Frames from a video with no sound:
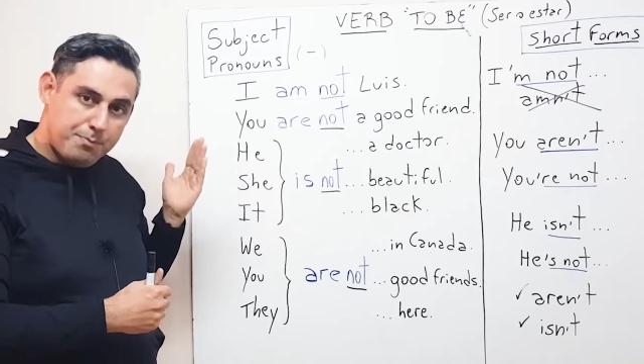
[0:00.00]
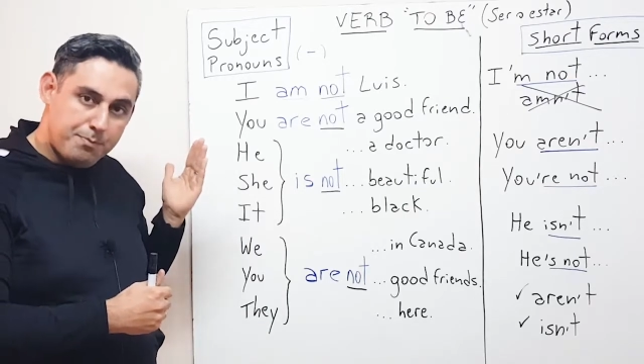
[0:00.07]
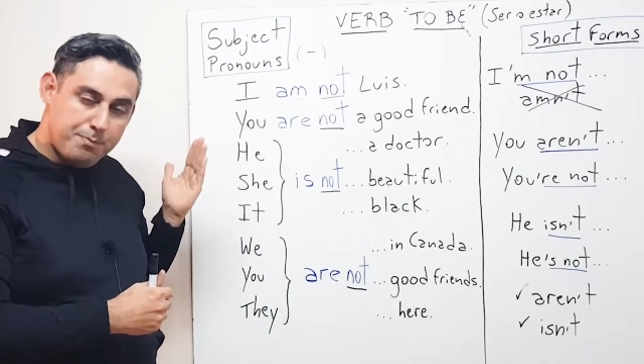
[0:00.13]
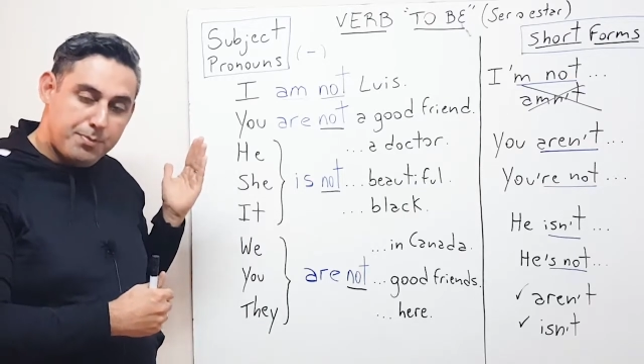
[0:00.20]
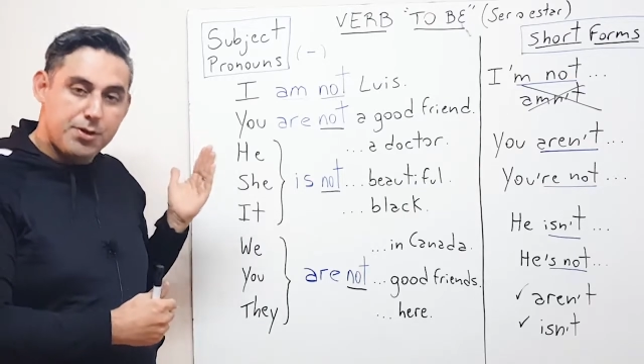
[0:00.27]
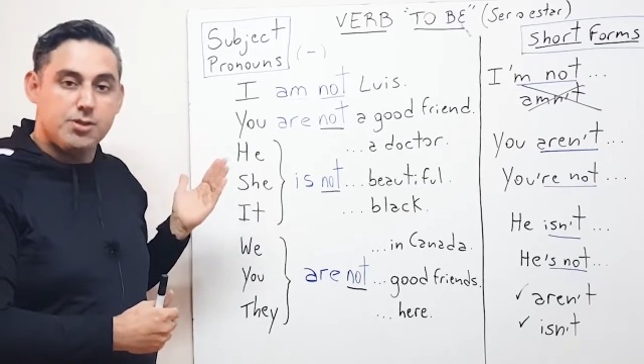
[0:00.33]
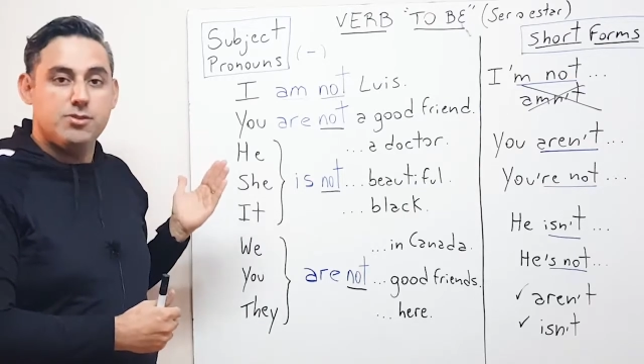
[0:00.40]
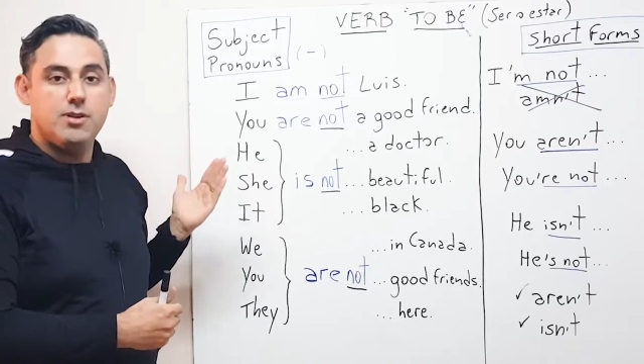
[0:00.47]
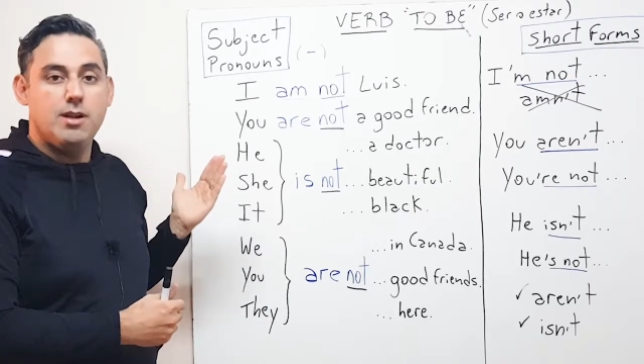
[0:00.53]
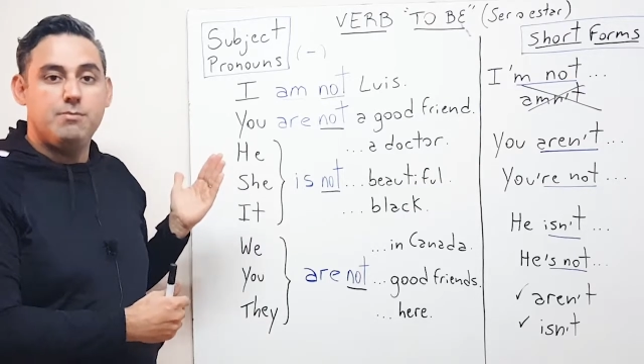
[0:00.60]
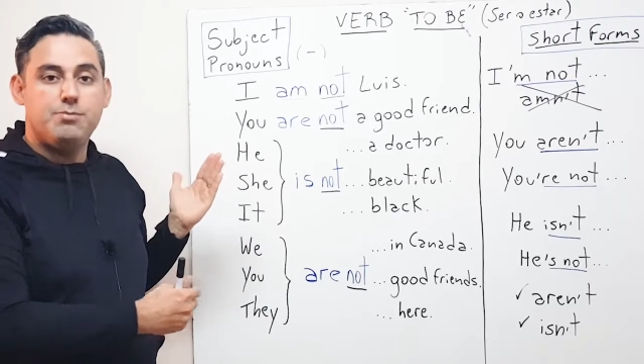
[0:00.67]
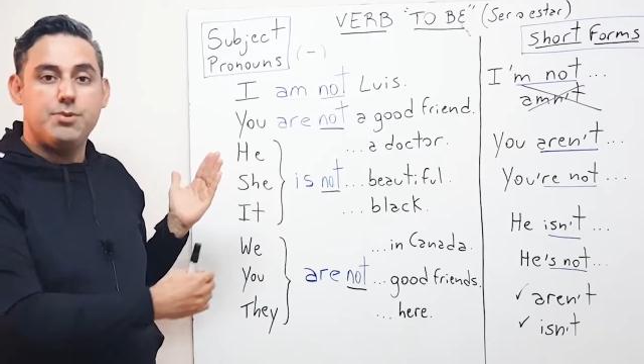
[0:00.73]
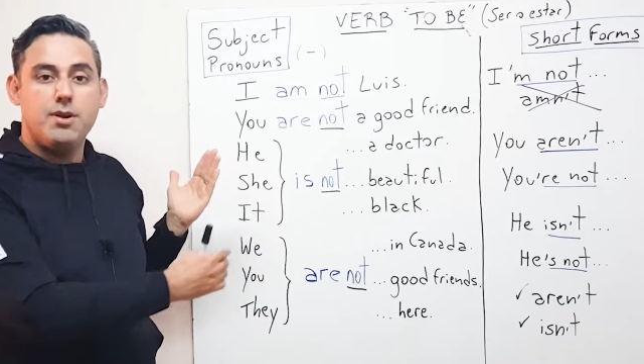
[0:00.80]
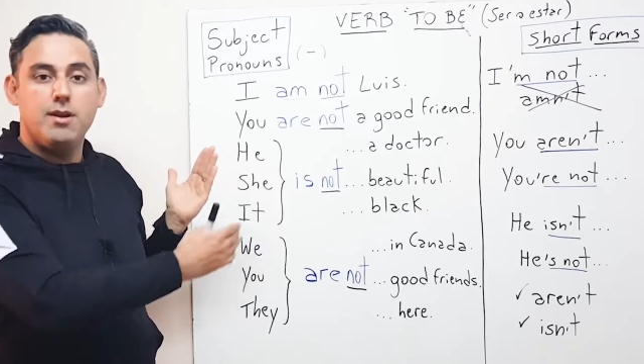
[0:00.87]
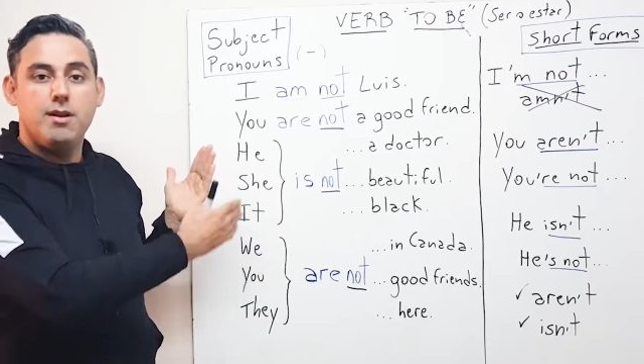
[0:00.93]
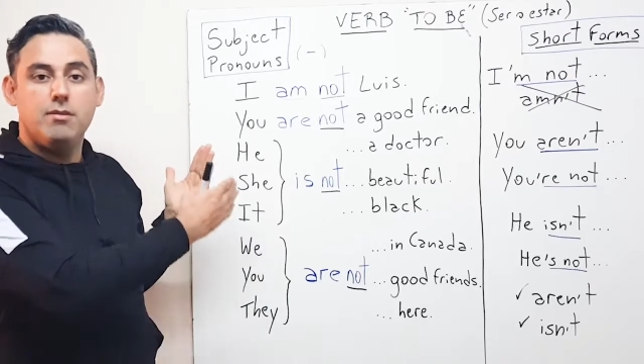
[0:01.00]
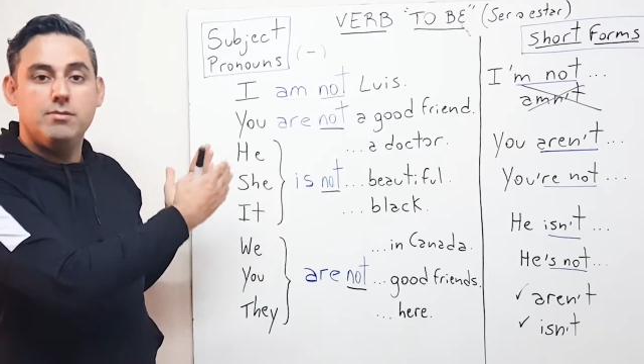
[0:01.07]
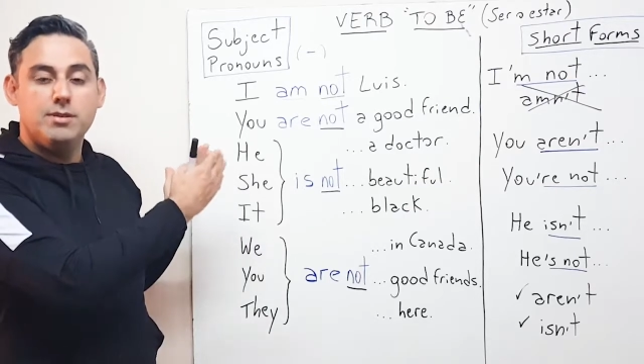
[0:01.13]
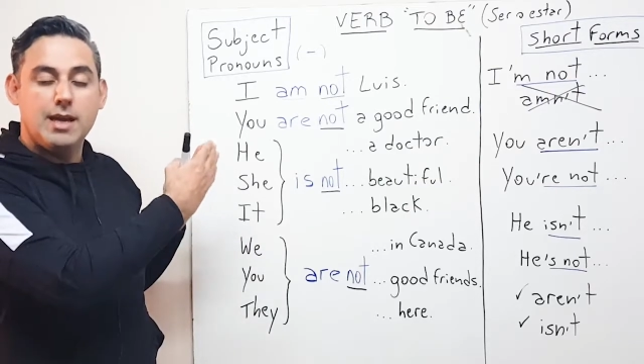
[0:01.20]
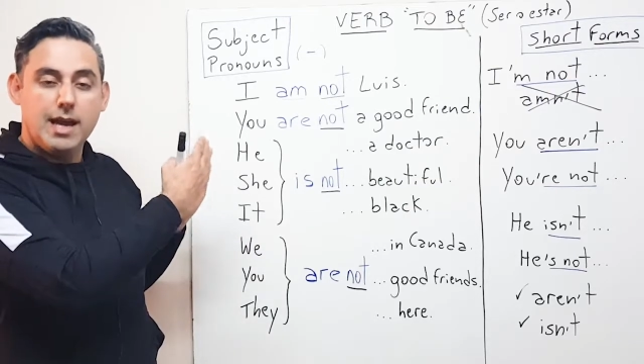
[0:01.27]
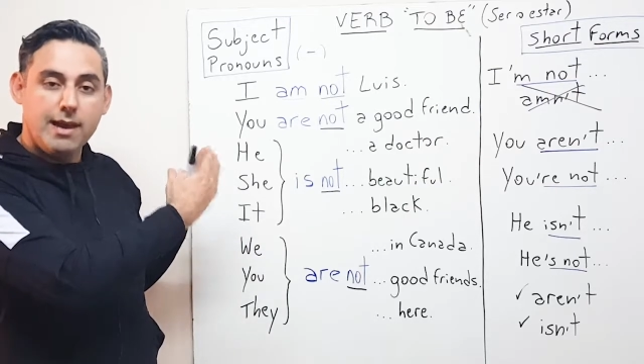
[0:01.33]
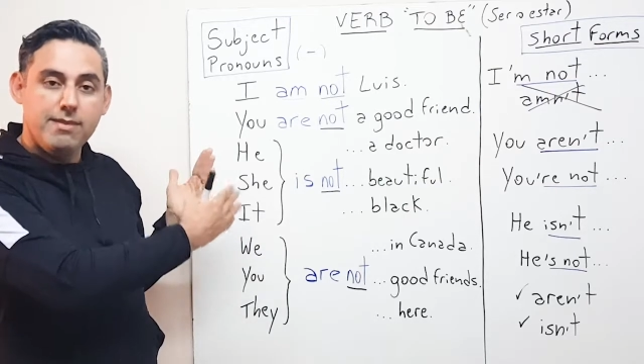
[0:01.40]
personal pronoun
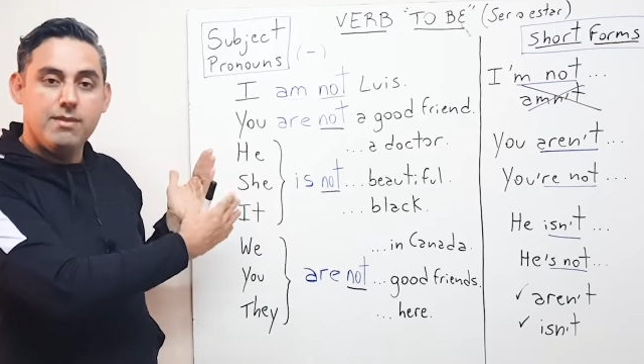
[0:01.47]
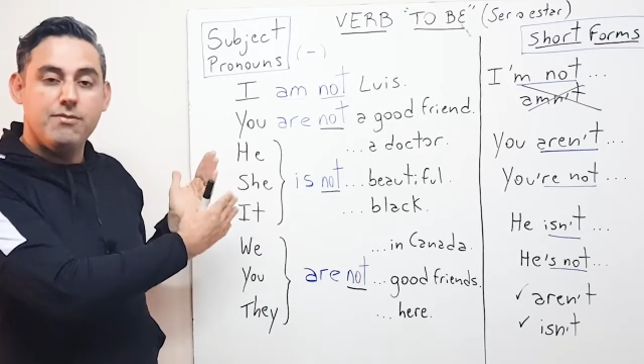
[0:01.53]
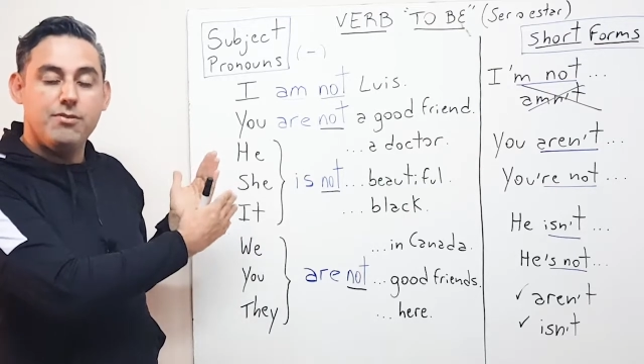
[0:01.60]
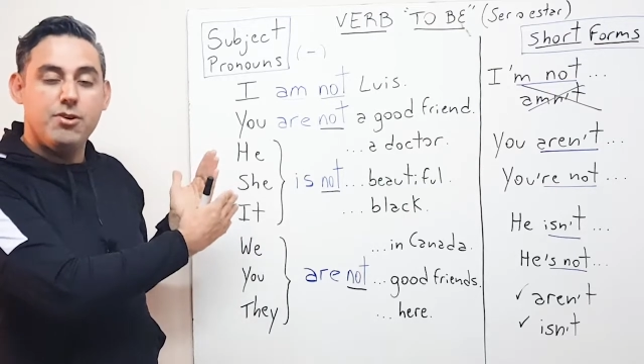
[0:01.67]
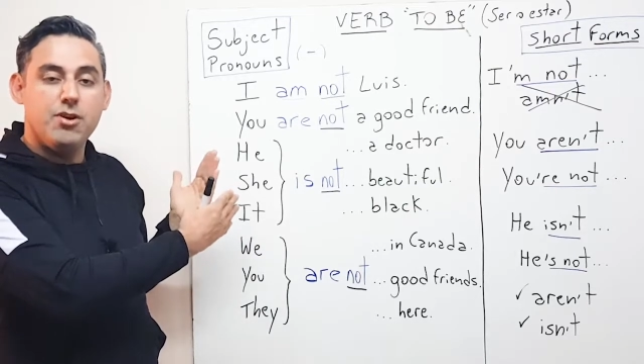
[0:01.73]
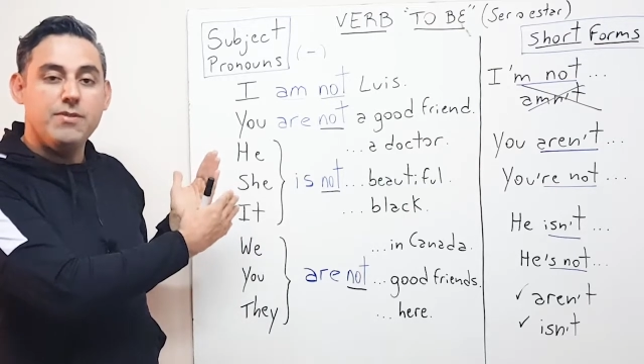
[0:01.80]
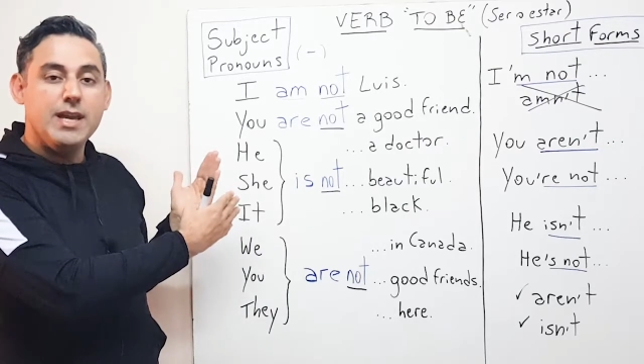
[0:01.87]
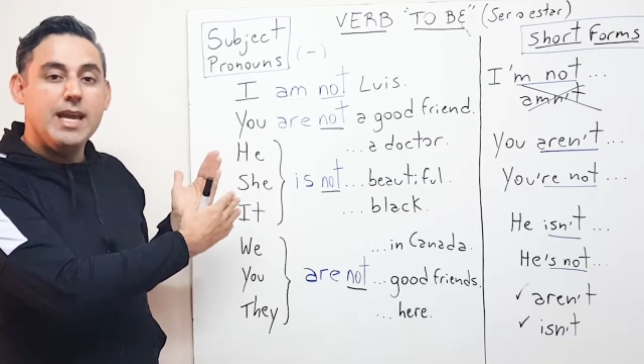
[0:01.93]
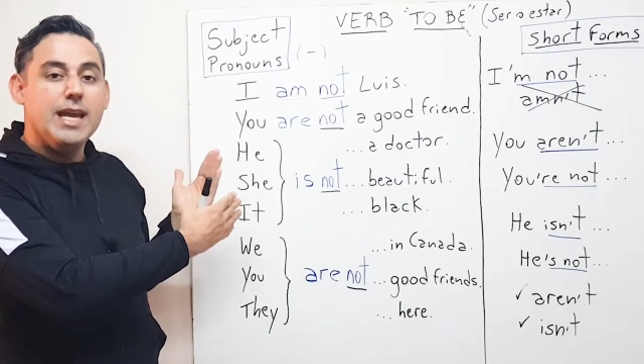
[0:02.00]
and the verb.